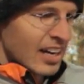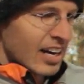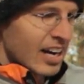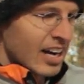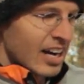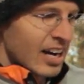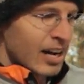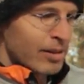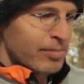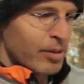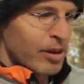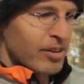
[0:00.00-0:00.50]

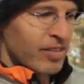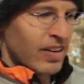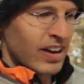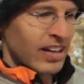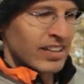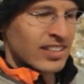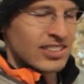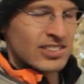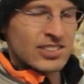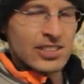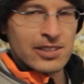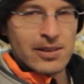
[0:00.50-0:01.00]
I've
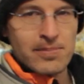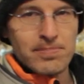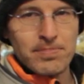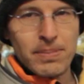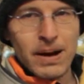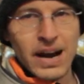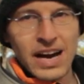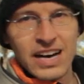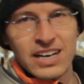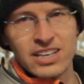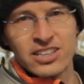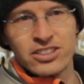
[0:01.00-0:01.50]
had these in the
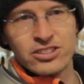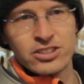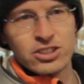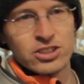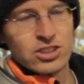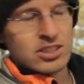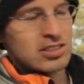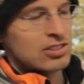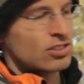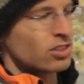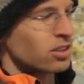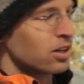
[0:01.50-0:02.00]

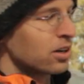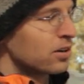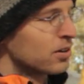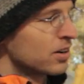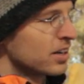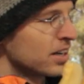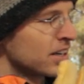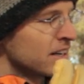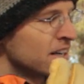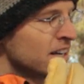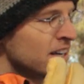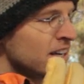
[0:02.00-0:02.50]
backcountry
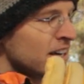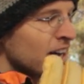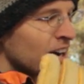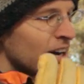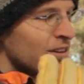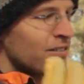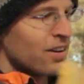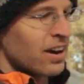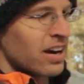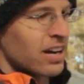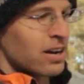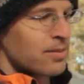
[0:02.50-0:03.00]
touring.
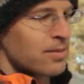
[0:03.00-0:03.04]
I've had